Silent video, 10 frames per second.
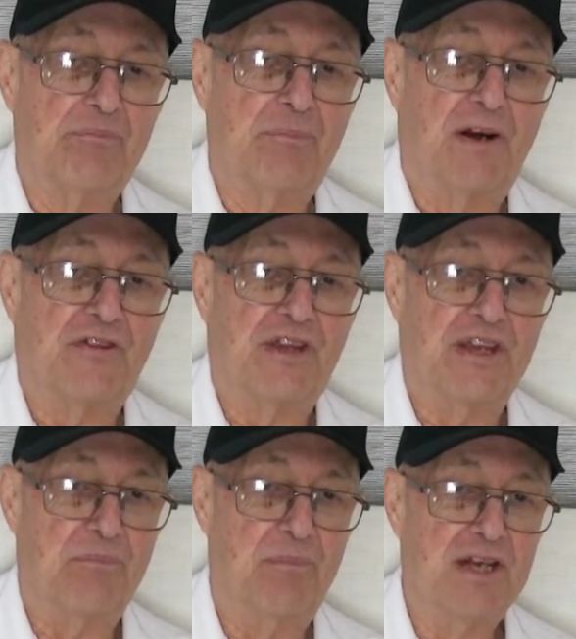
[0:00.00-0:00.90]
About
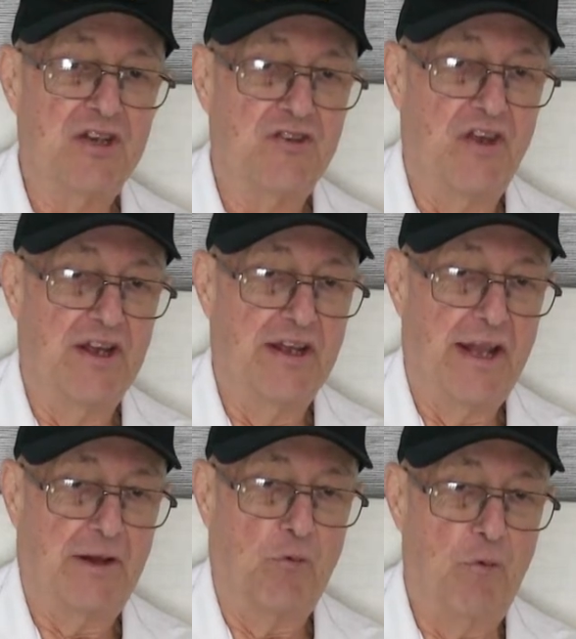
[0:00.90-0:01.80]
the biggest thing that
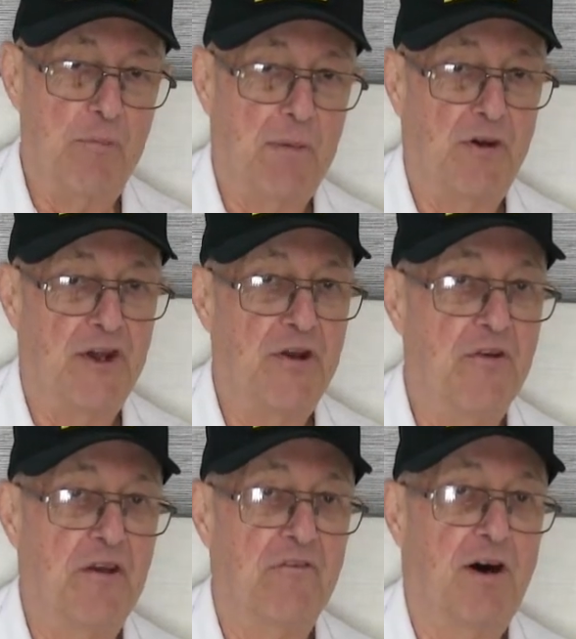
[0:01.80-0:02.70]
I can remember
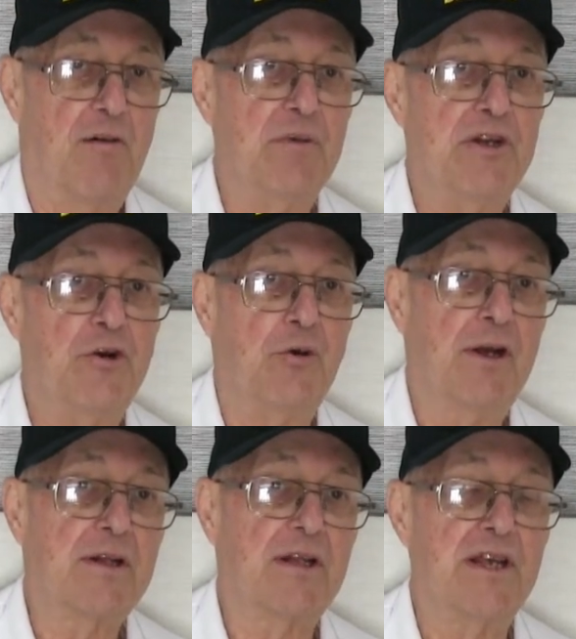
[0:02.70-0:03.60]
didn't involve me
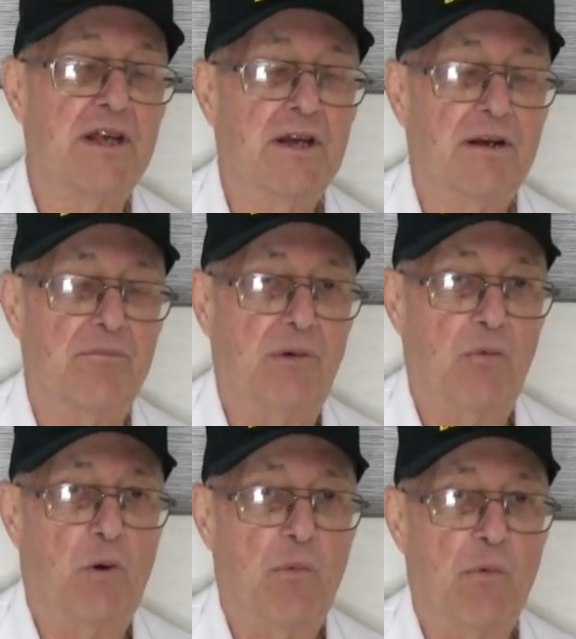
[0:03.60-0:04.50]
directly,
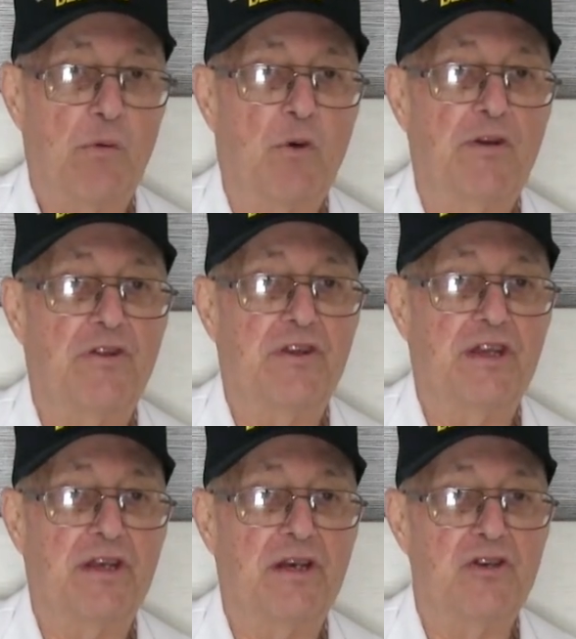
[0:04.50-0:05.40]
but when we went in
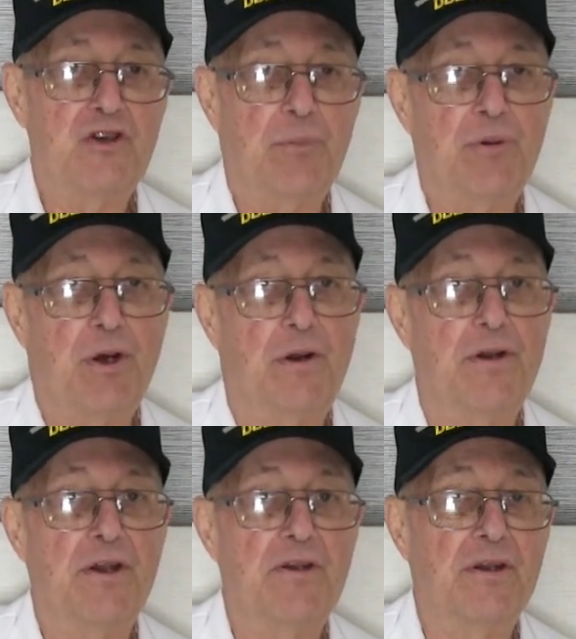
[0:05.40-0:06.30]
the
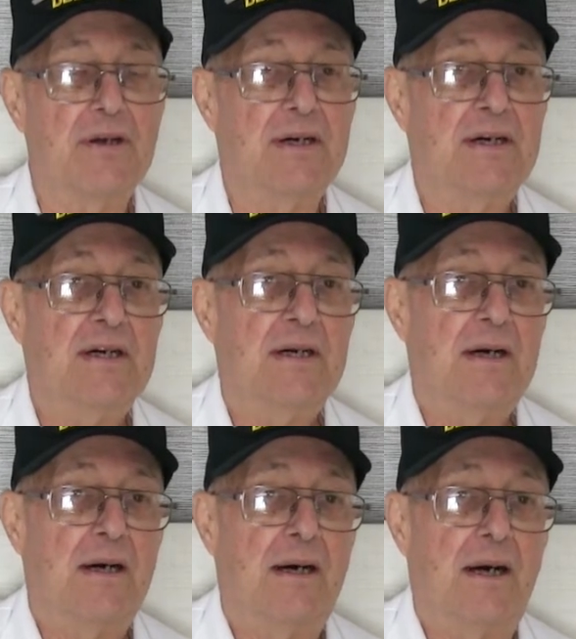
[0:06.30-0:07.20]
shipyard in
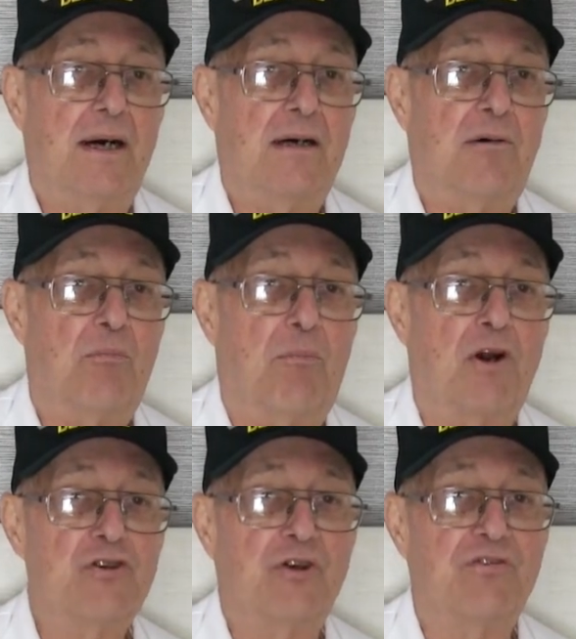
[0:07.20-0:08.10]

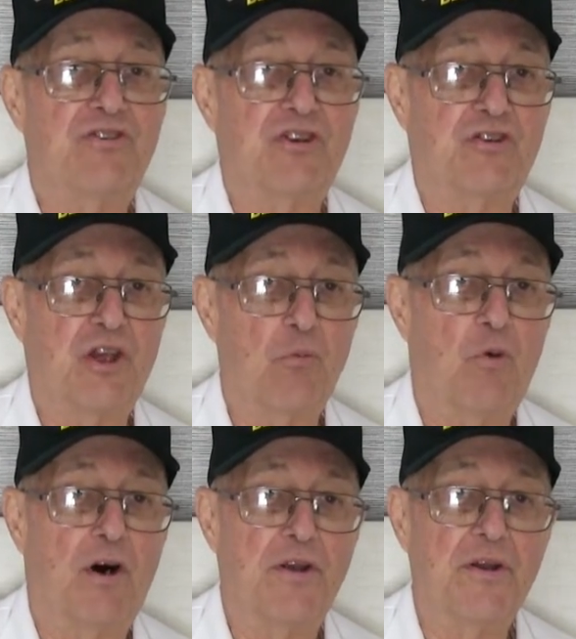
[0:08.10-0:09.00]
March of
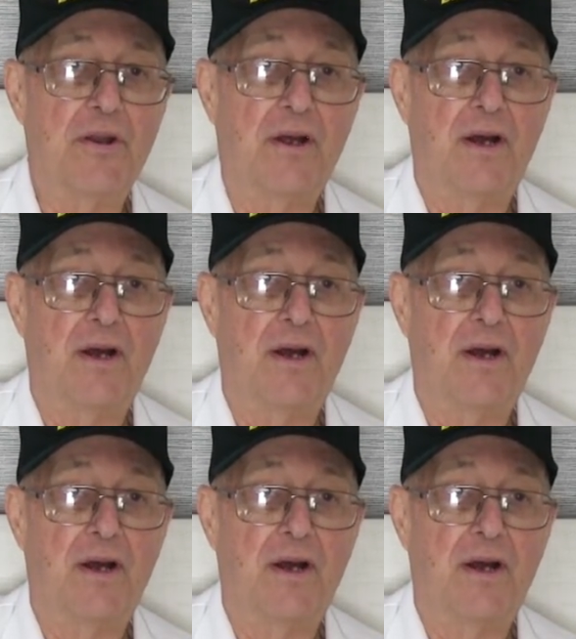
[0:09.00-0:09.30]
'61,